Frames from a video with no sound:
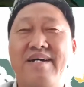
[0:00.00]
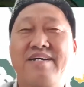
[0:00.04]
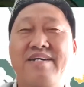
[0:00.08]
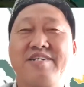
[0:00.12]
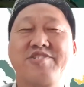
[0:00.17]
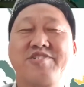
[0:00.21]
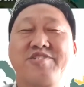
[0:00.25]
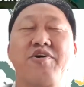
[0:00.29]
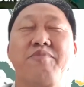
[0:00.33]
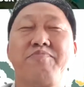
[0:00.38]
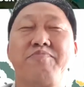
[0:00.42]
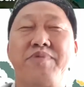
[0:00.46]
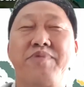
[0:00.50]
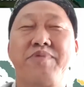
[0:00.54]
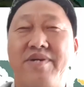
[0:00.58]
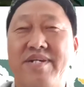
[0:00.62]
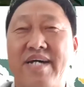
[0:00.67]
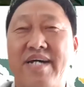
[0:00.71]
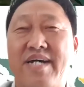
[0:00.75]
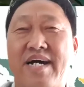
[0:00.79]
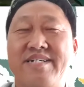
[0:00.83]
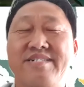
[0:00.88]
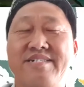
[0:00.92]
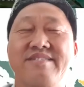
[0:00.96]
is your
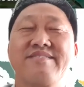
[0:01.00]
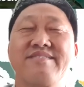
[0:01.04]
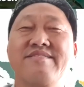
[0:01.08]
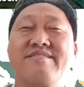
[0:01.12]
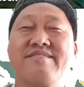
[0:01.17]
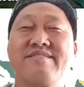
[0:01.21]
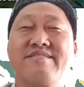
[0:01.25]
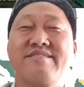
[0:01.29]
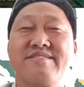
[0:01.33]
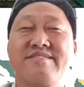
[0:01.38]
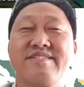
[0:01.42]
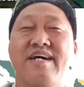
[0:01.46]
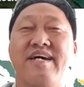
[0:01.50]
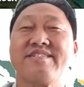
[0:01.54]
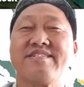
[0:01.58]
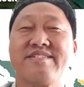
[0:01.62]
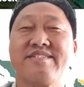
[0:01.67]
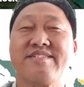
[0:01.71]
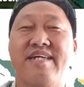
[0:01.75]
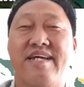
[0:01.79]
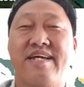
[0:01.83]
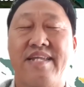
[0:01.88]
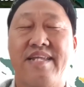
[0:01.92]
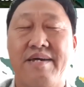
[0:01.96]
production
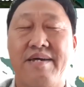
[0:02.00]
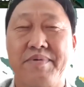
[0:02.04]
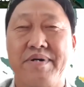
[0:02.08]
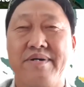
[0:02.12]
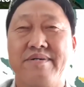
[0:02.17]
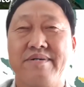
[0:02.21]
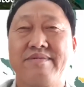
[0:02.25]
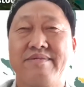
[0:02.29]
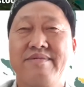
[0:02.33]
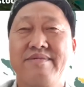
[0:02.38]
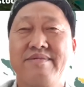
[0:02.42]
sustainable?